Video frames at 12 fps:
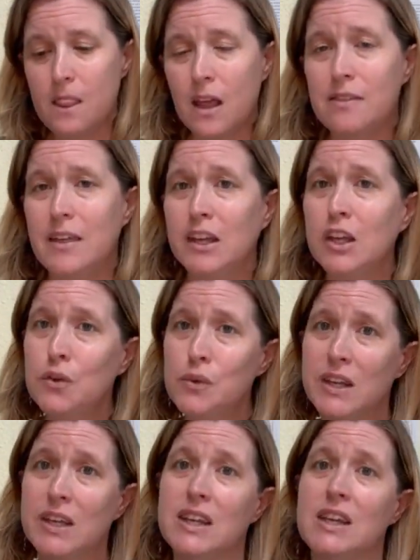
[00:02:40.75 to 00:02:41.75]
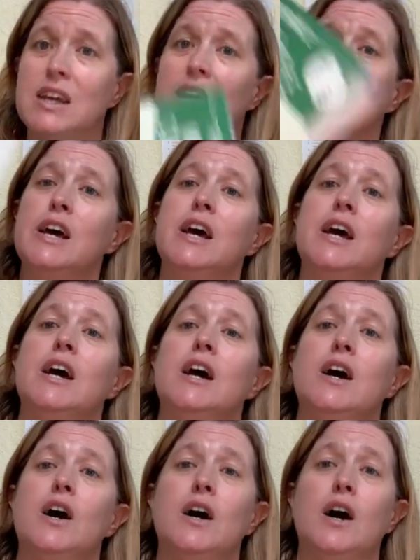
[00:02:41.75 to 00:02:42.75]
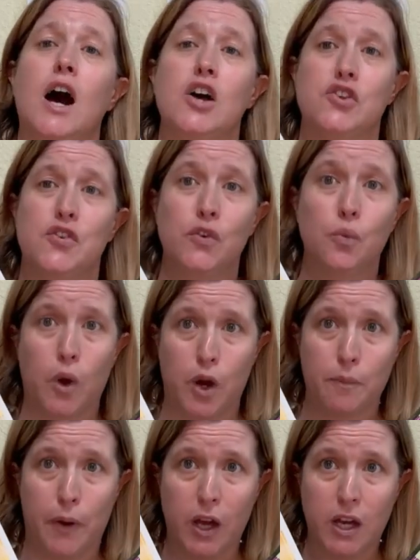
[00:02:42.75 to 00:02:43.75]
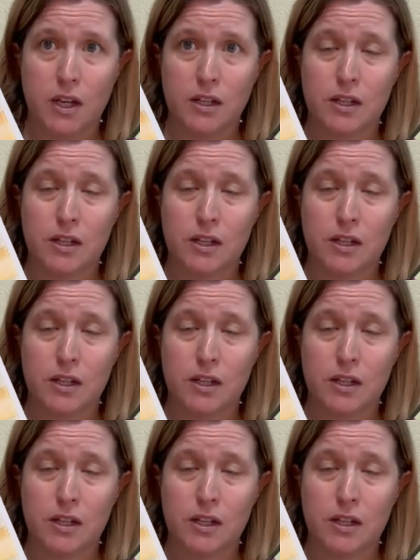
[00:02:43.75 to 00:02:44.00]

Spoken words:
Then you need a student workbook.